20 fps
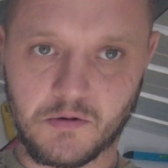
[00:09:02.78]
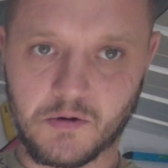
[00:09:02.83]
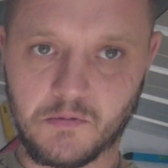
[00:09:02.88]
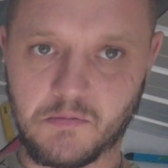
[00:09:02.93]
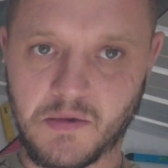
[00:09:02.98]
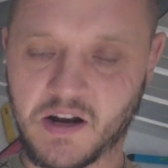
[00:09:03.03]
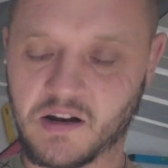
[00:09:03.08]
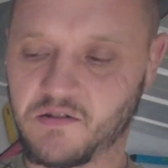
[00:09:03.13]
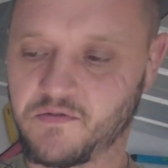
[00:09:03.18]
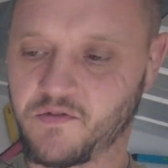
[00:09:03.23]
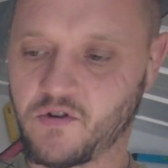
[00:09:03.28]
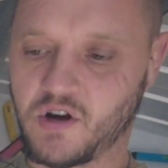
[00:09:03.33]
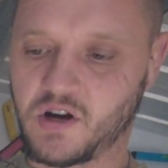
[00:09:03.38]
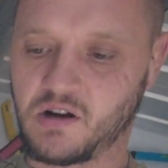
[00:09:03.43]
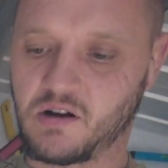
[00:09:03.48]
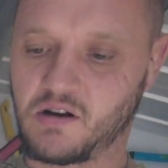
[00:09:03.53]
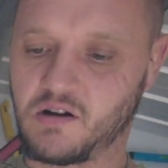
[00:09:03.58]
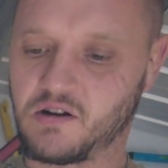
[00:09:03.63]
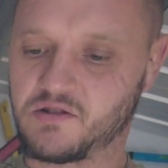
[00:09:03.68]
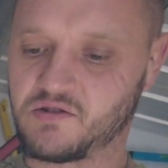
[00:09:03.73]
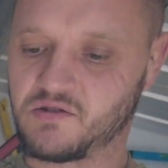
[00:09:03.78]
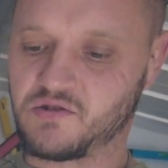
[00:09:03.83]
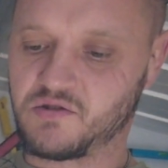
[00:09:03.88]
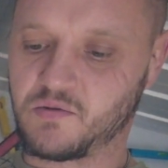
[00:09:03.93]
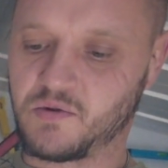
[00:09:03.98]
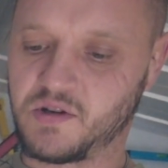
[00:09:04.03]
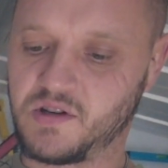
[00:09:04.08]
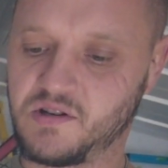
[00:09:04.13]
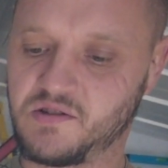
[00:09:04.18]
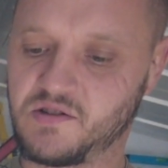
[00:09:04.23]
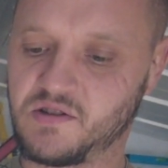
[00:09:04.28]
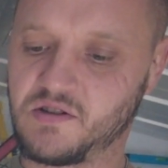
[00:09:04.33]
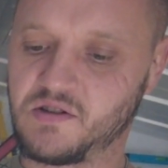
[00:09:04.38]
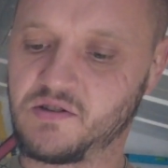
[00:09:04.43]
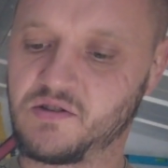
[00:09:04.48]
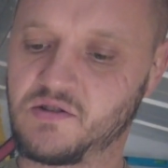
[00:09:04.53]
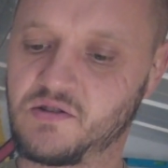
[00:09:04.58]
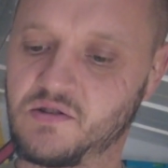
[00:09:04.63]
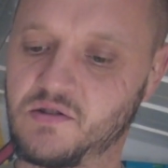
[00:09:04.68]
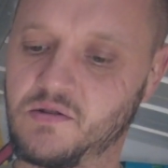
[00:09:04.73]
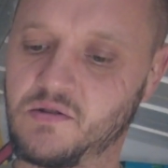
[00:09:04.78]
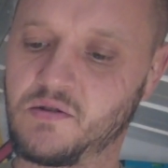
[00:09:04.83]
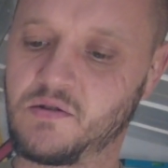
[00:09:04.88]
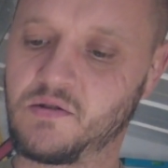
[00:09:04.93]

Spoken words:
Magnifying glass and tweezers,